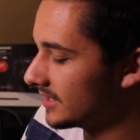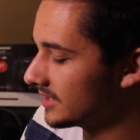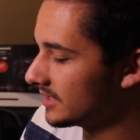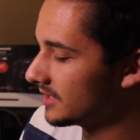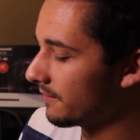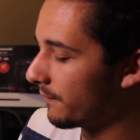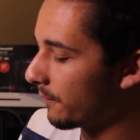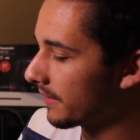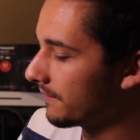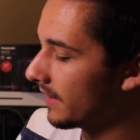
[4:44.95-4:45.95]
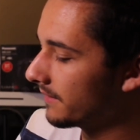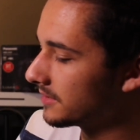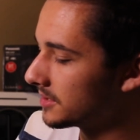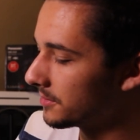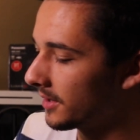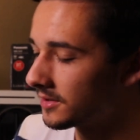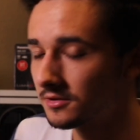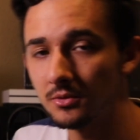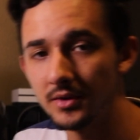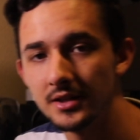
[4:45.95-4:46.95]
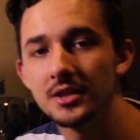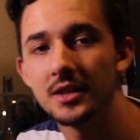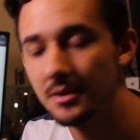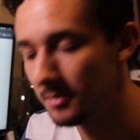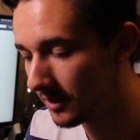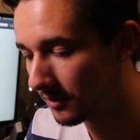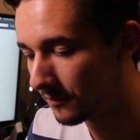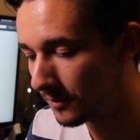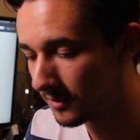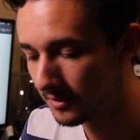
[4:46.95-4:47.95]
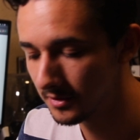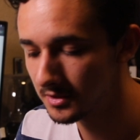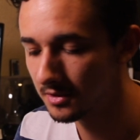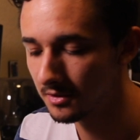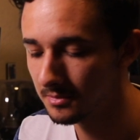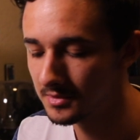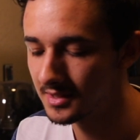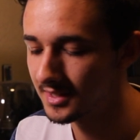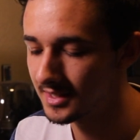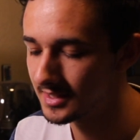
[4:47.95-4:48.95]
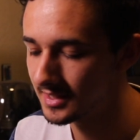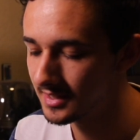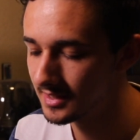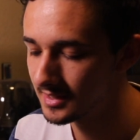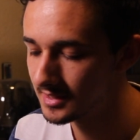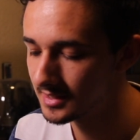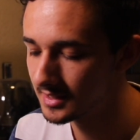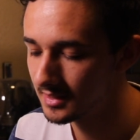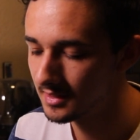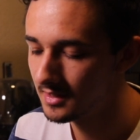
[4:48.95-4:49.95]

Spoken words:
This is the 45 to 200, which in micro four thirds terms, this is